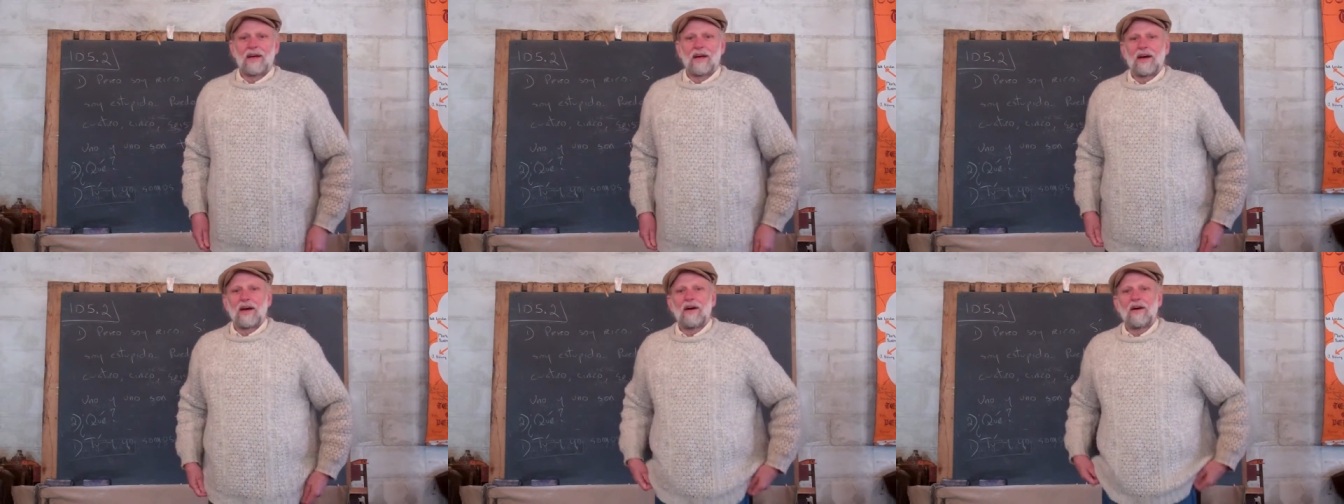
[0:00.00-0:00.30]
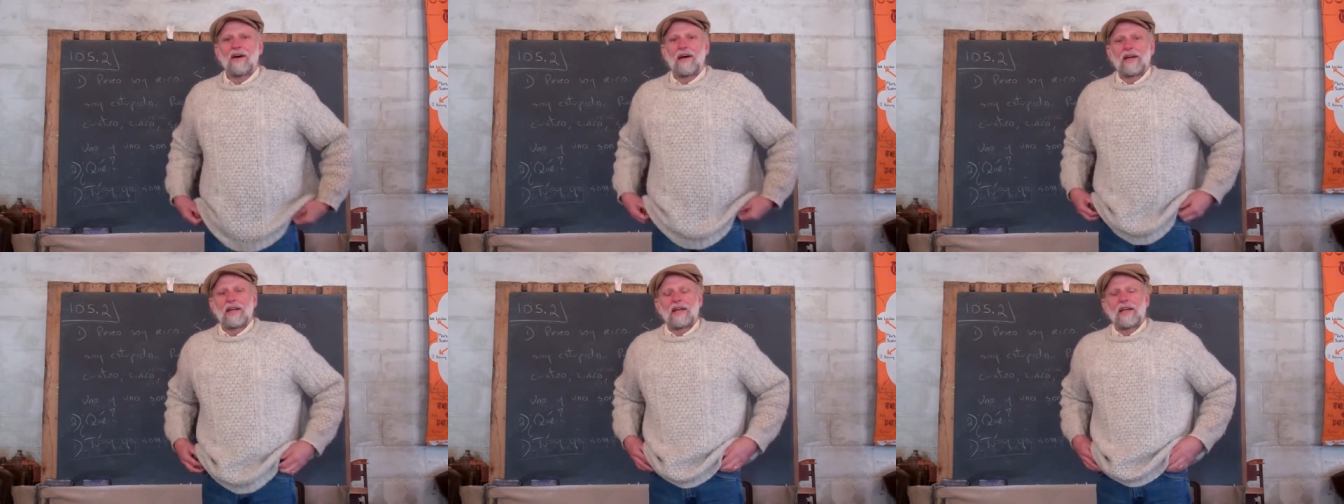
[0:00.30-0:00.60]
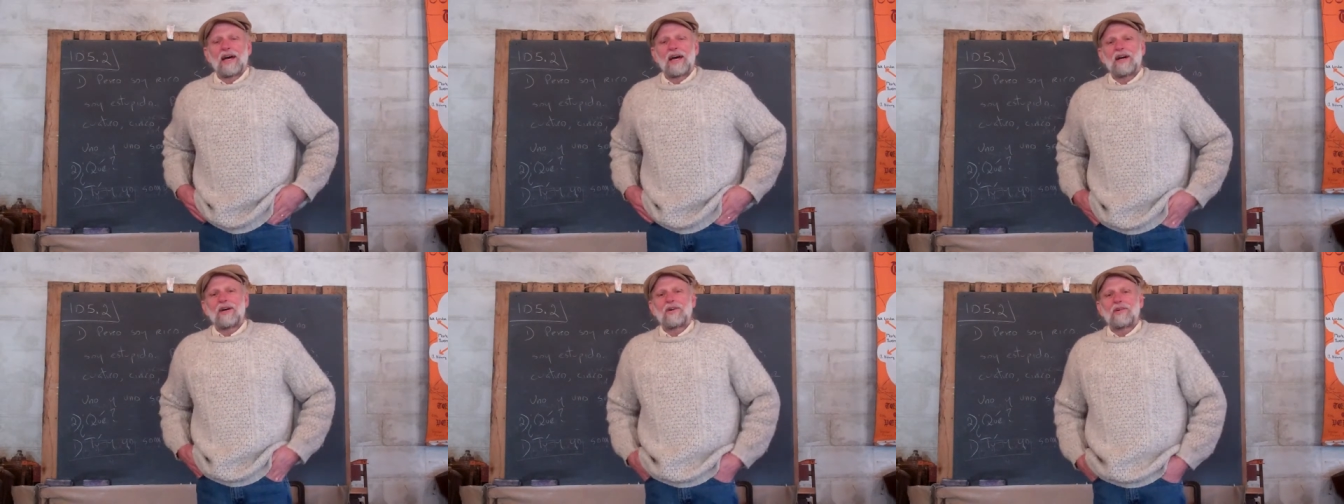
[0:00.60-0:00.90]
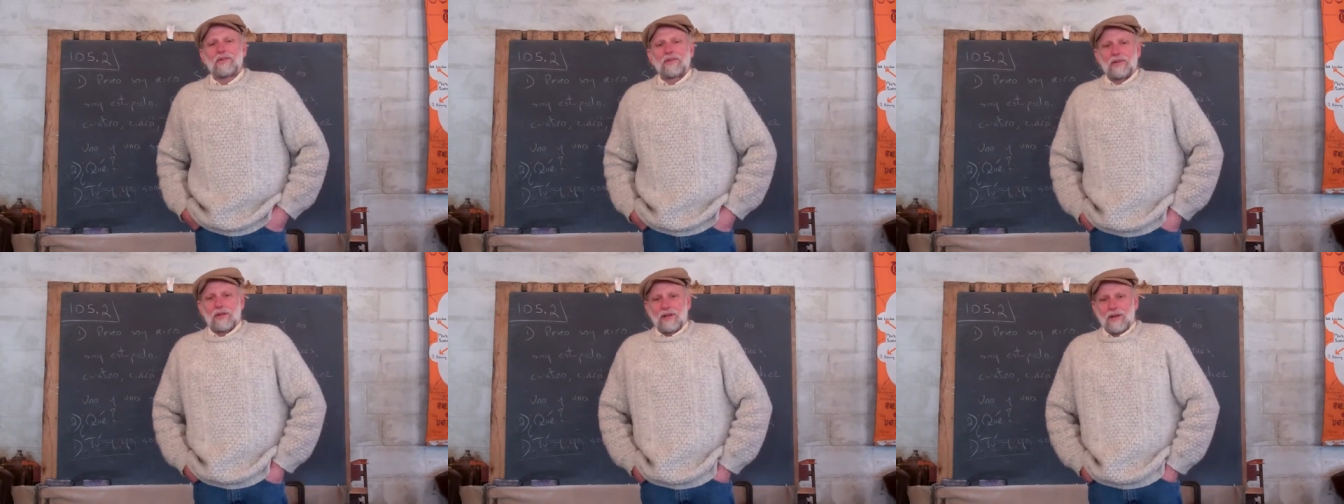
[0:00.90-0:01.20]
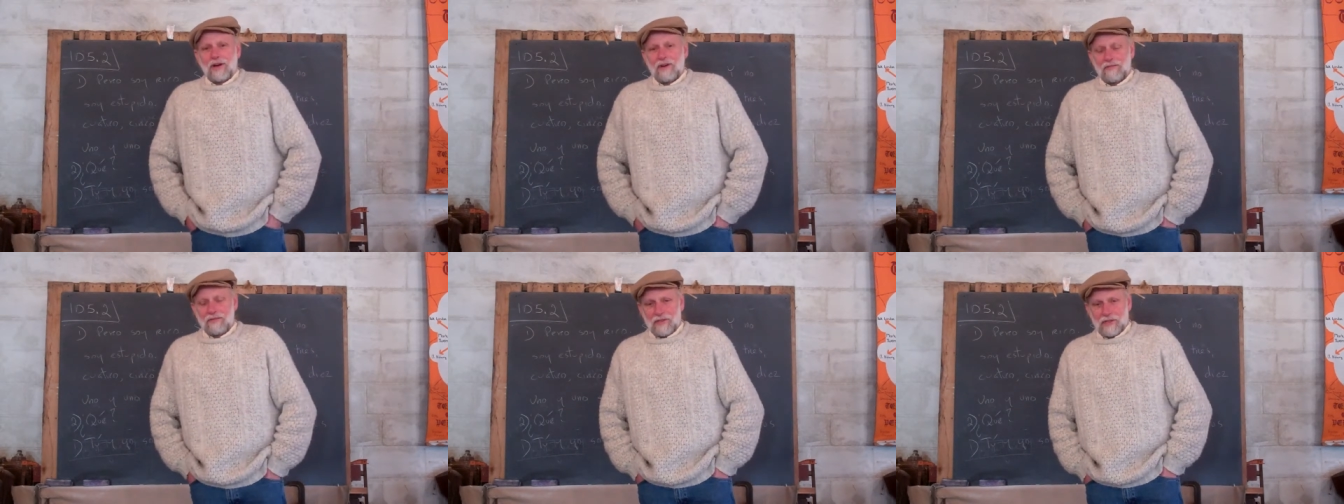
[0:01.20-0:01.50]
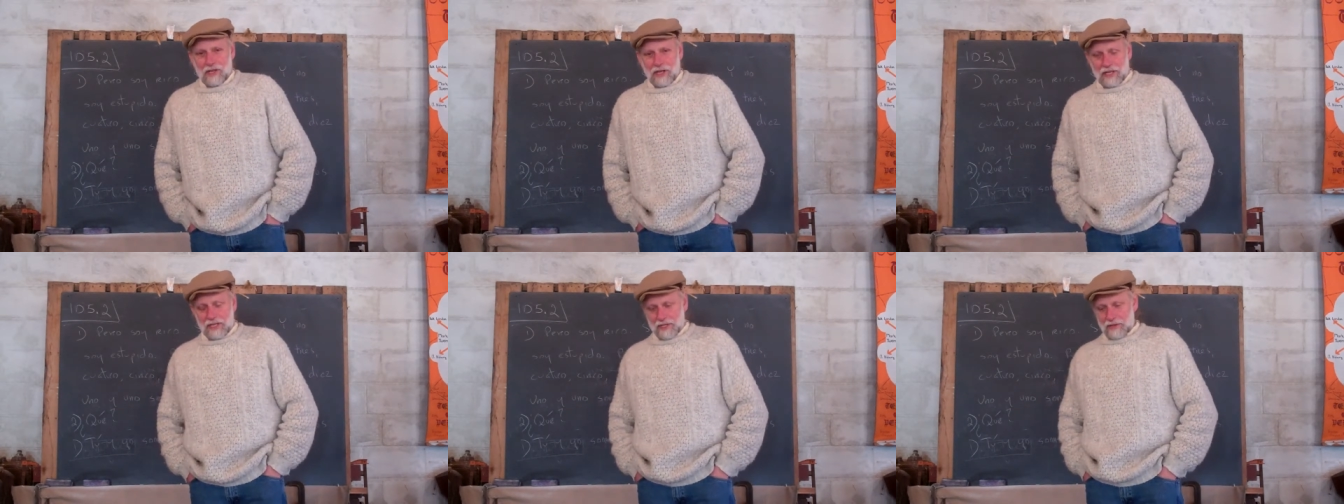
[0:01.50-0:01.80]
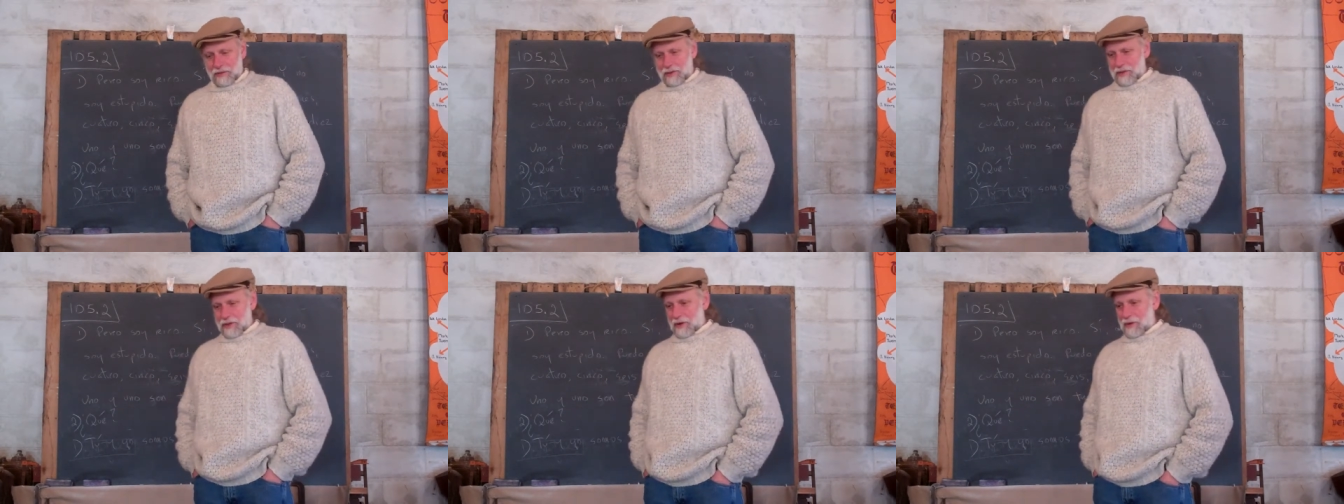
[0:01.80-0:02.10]
All right, now the
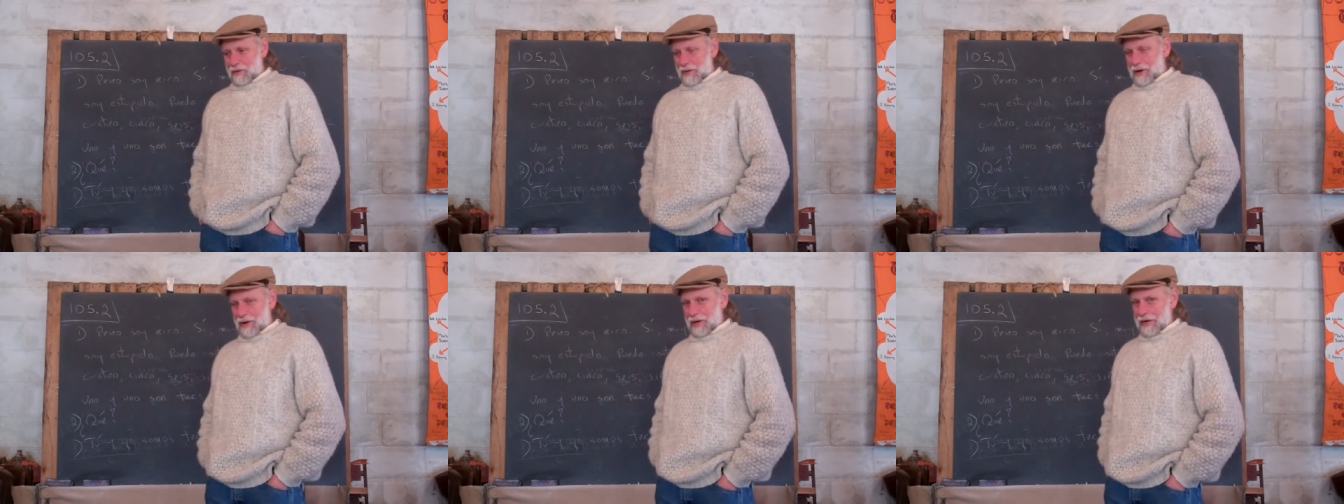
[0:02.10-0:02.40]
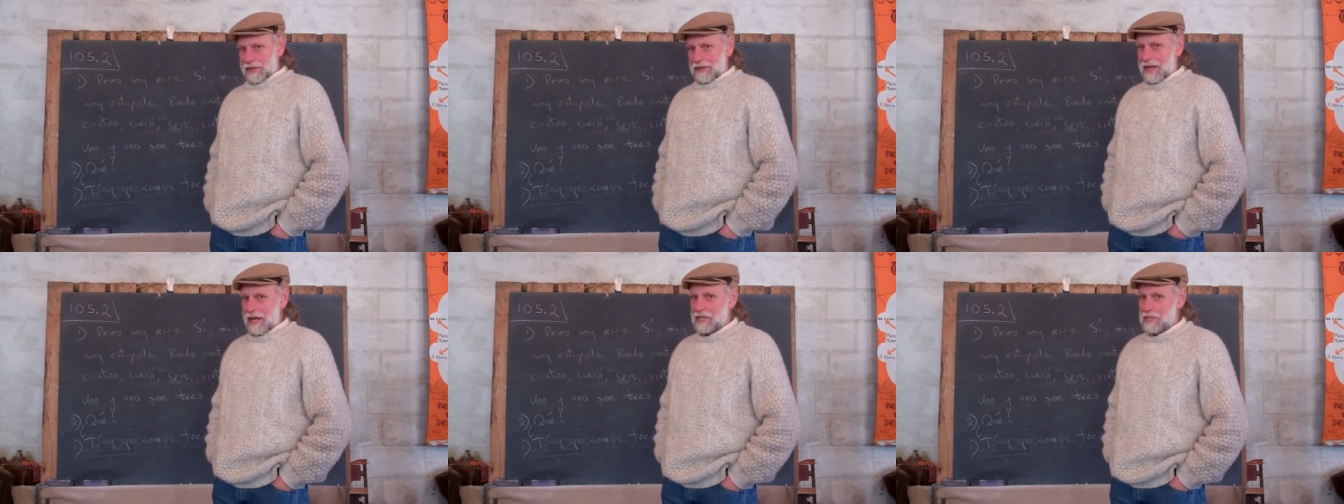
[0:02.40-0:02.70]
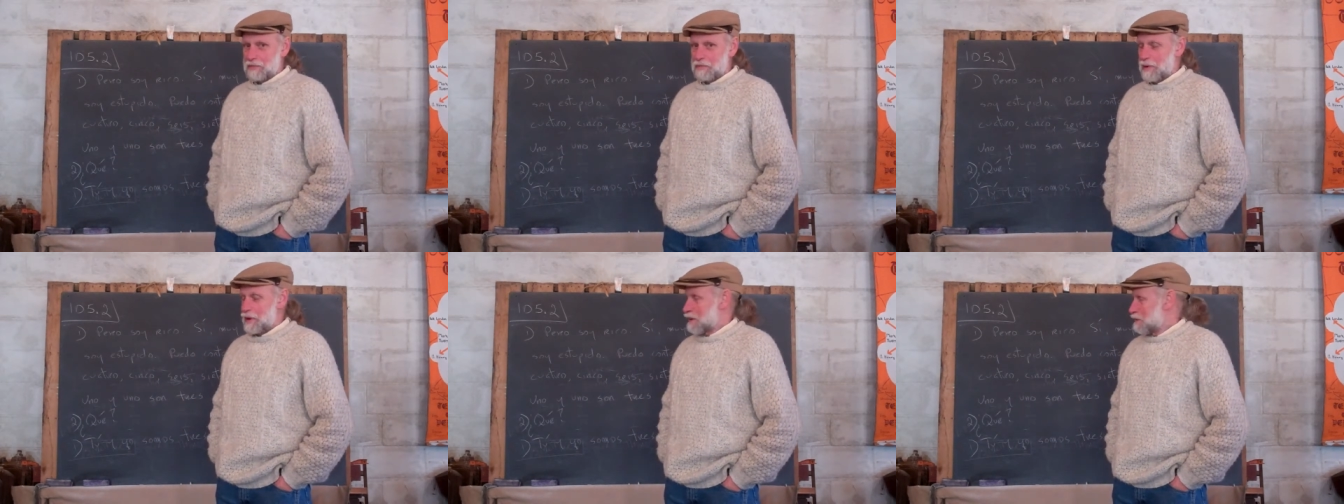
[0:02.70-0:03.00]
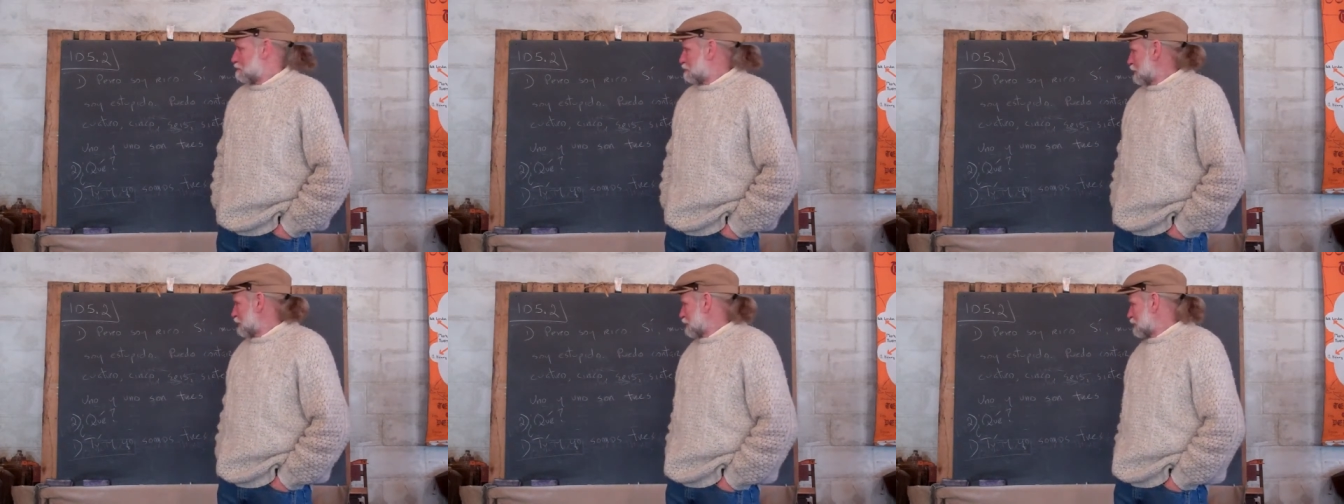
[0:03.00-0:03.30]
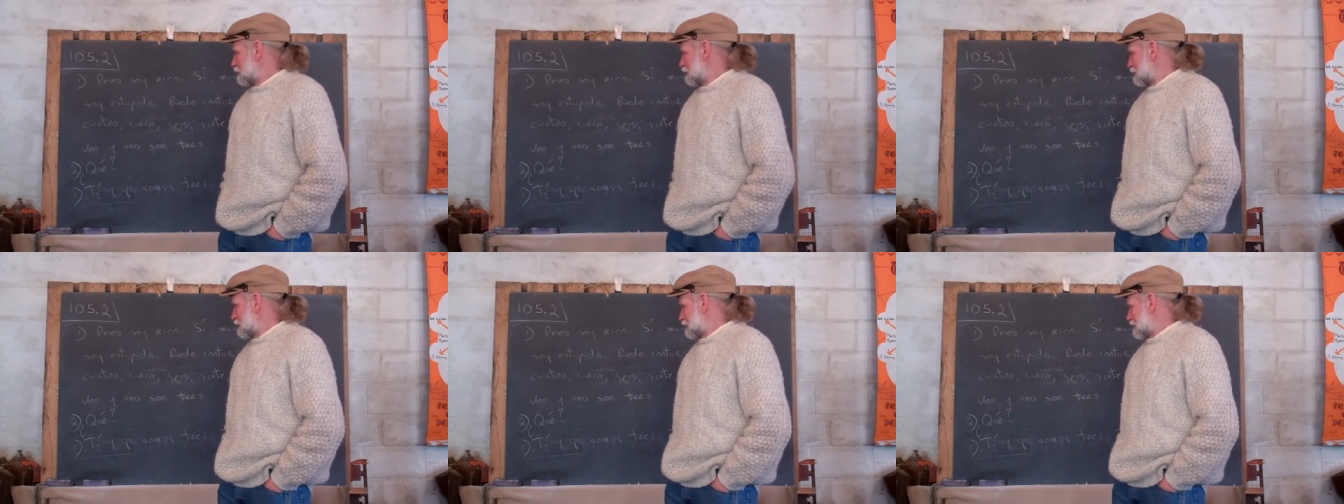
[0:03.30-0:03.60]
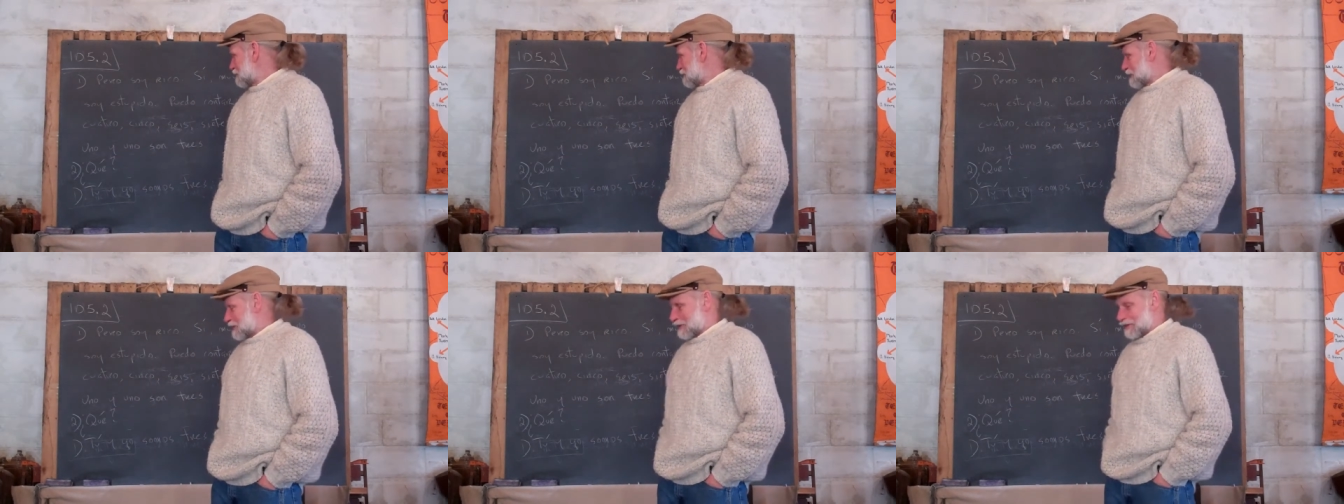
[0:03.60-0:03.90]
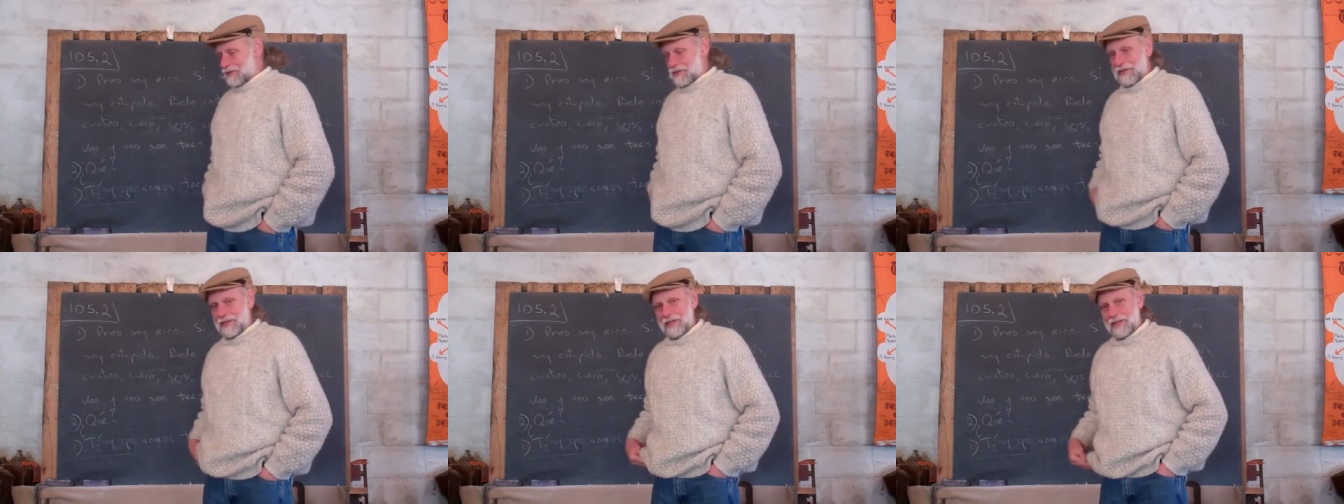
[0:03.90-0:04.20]
conversation will go on. That's been a pretty good
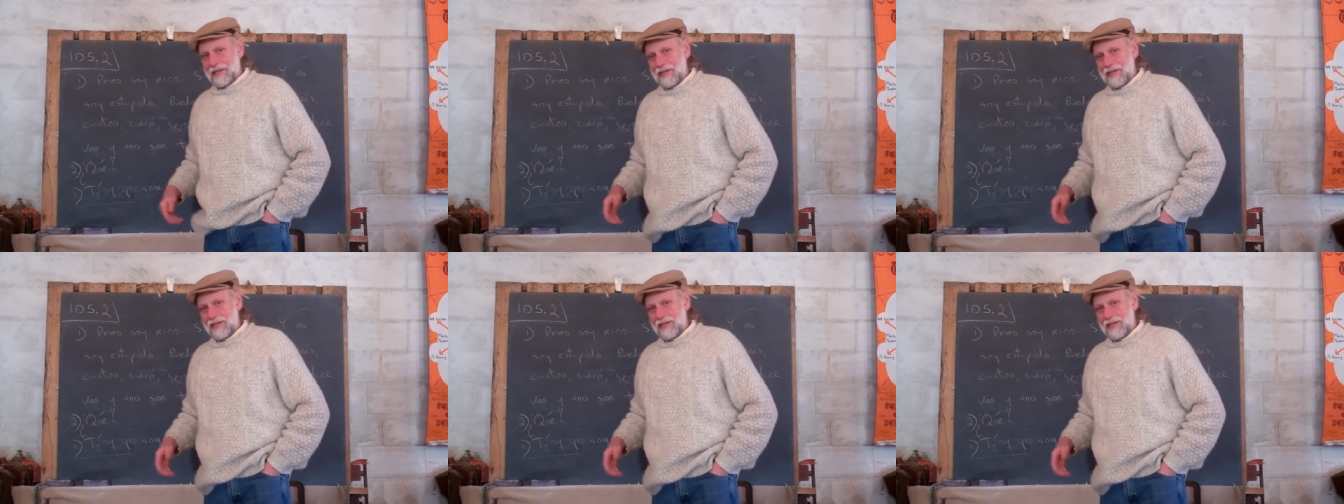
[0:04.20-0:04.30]
insult.